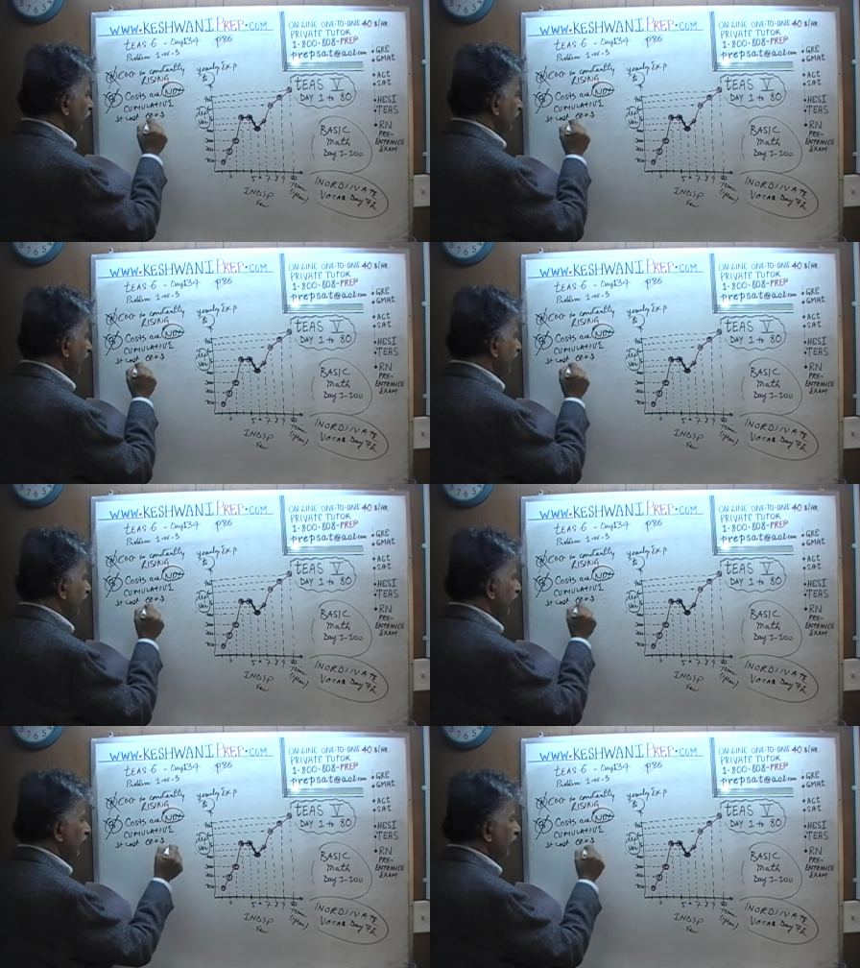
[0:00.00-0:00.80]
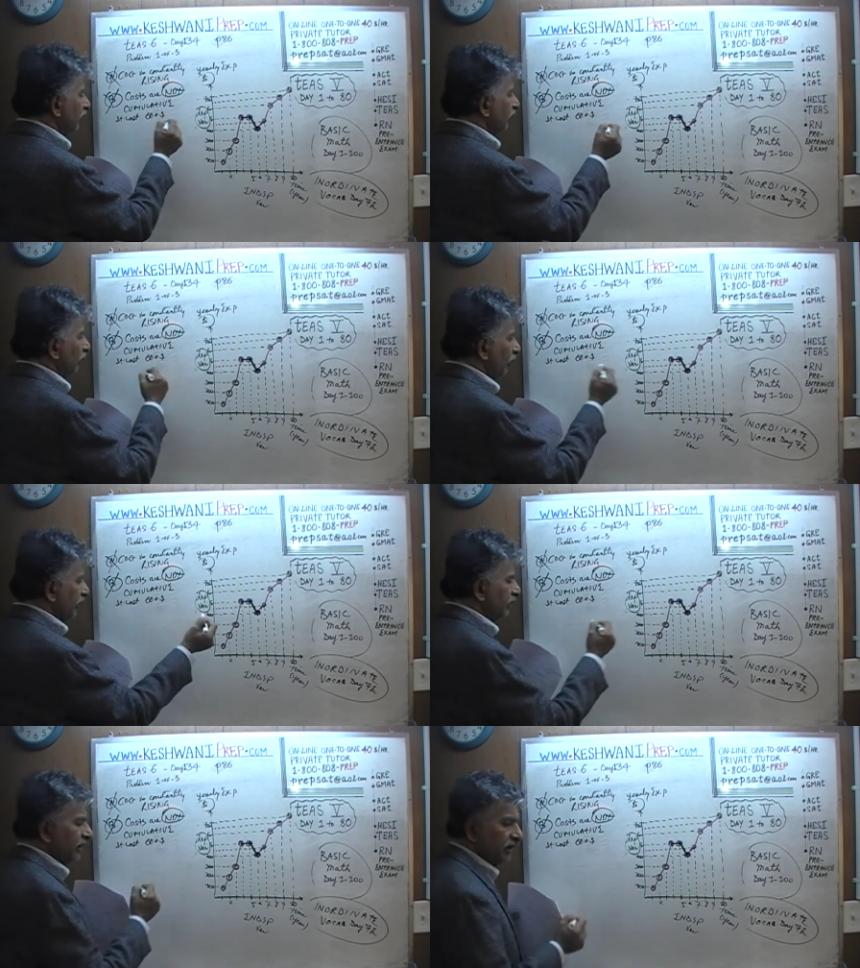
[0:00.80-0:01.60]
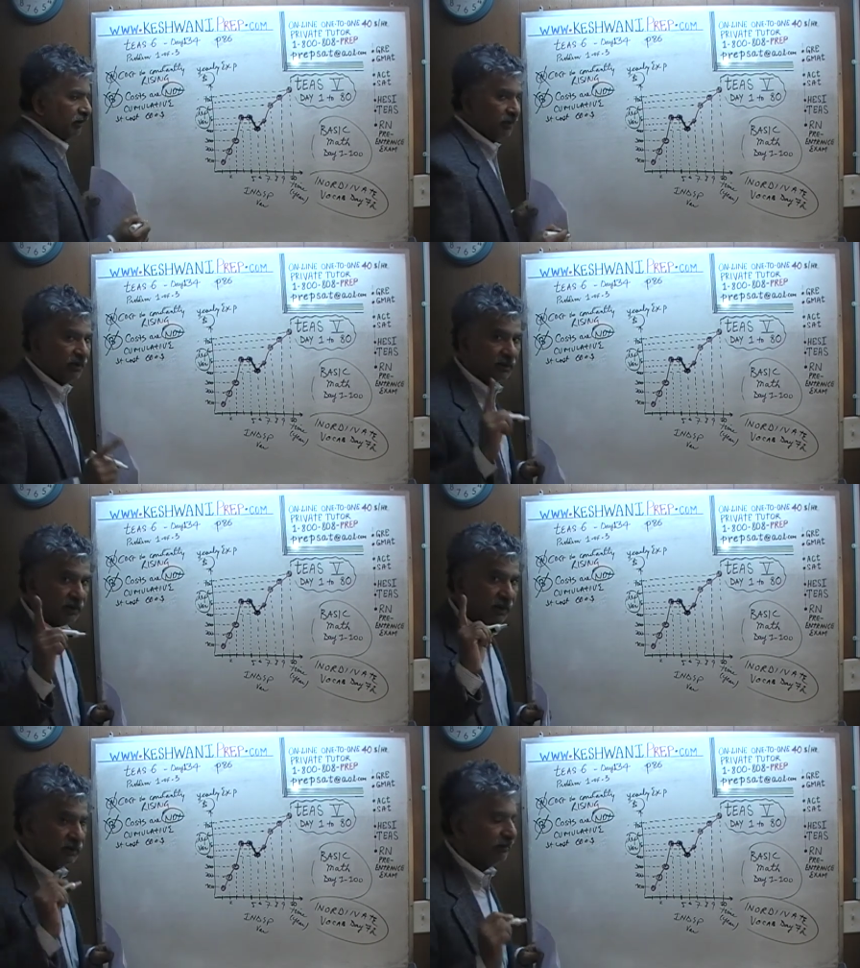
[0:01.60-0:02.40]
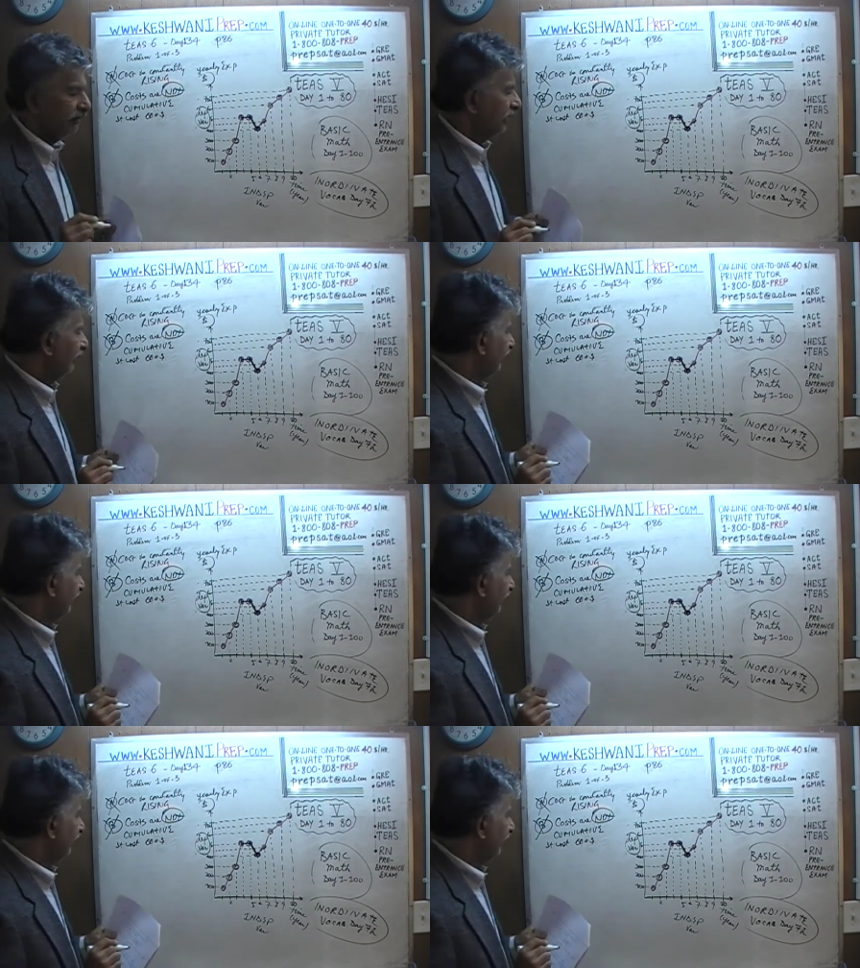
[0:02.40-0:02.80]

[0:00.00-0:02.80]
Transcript: maintain it over the three-year period, not, not